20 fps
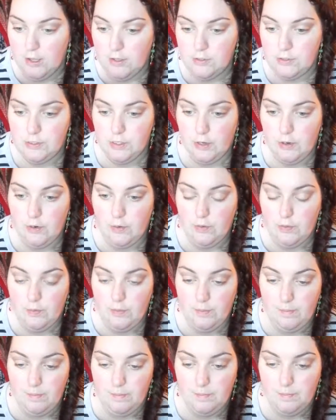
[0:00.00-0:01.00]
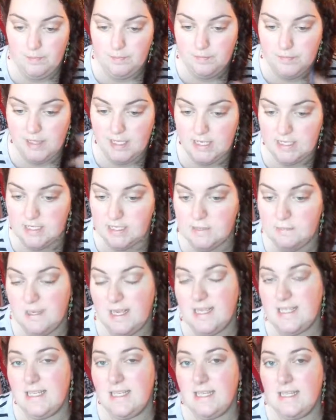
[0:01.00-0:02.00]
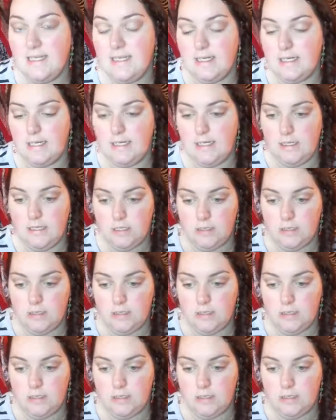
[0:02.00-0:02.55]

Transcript: So this is basically done,